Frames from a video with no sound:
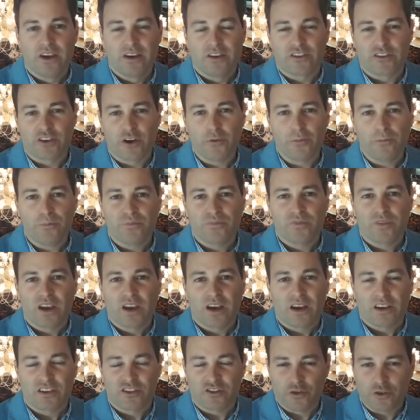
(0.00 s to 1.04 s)
So
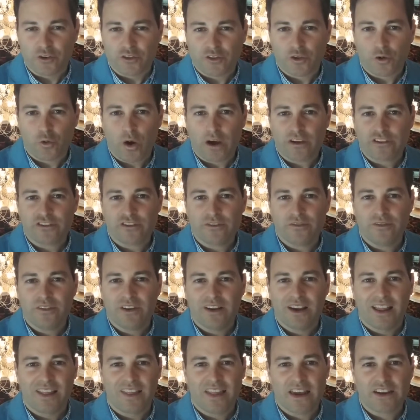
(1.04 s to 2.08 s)
shoot us a question,
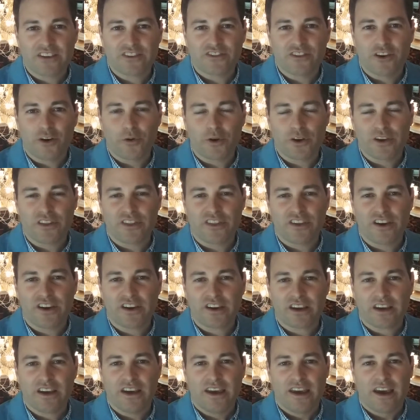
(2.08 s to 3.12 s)
let us know what you think,
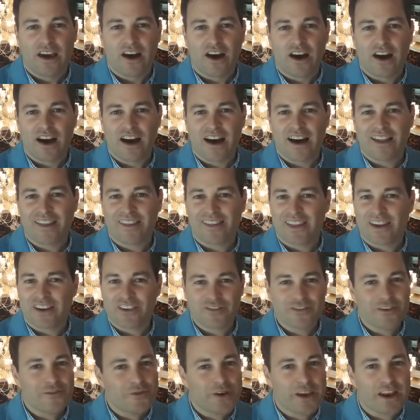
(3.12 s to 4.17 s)
let
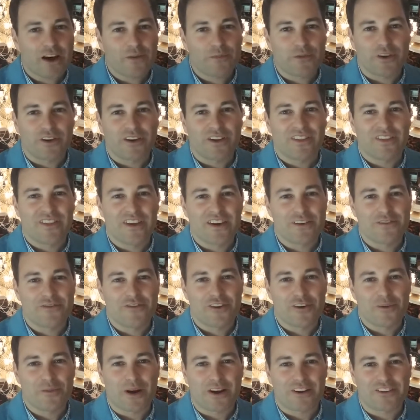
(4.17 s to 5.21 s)
us know if we can help you. Thank you
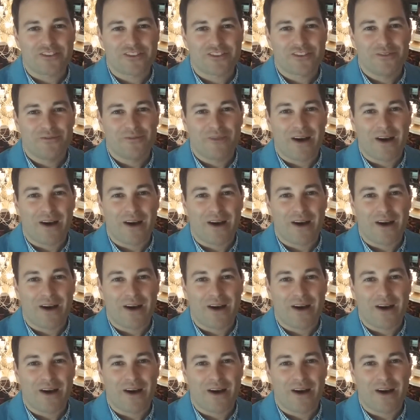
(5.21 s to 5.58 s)
very much.